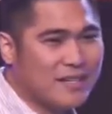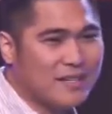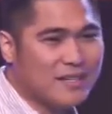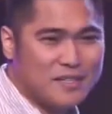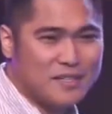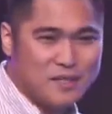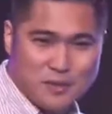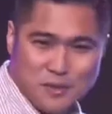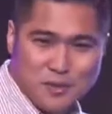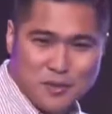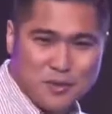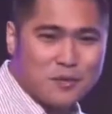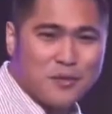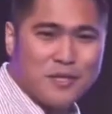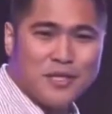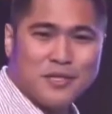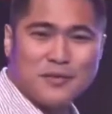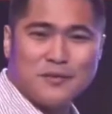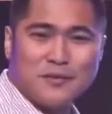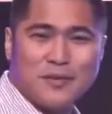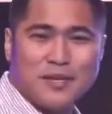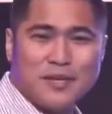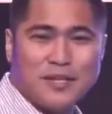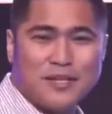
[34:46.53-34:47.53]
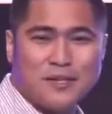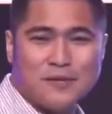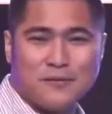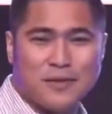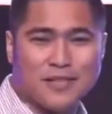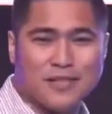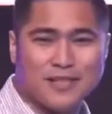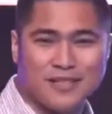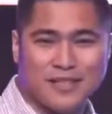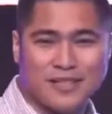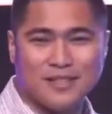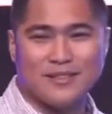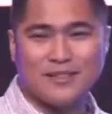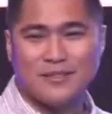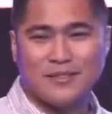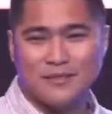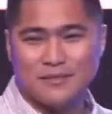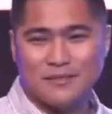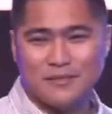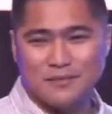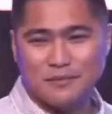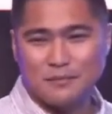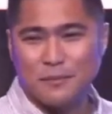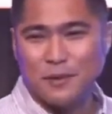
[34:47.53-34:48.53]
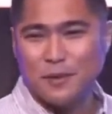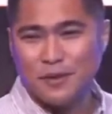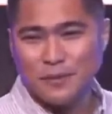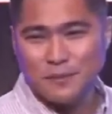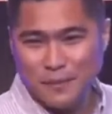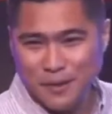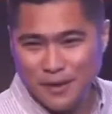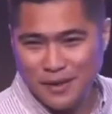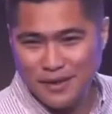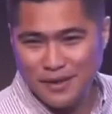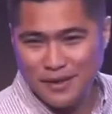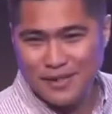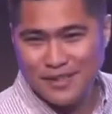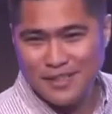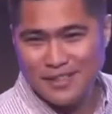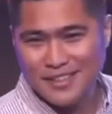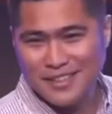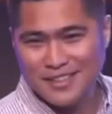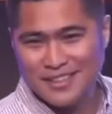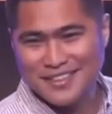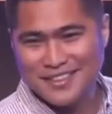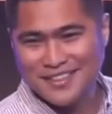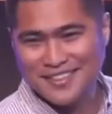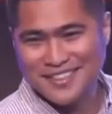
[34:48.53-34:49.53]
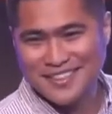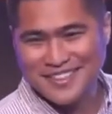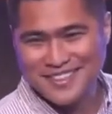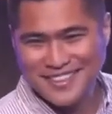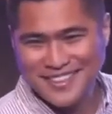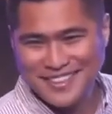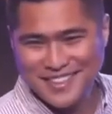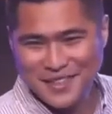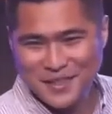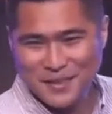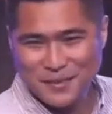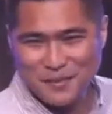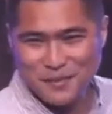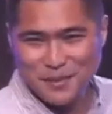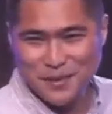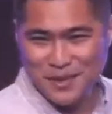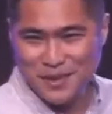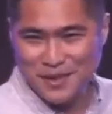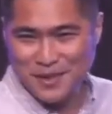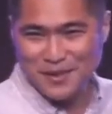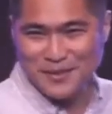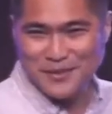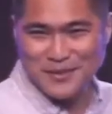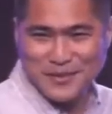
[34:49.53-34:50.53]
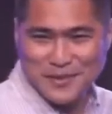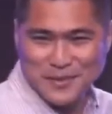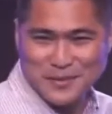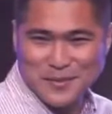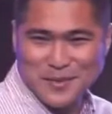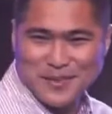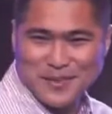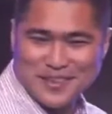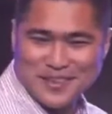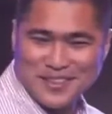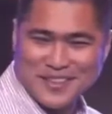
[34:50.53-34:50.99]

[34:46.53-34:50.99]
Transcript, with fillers: It's newly renovated, more parking, more comfortable.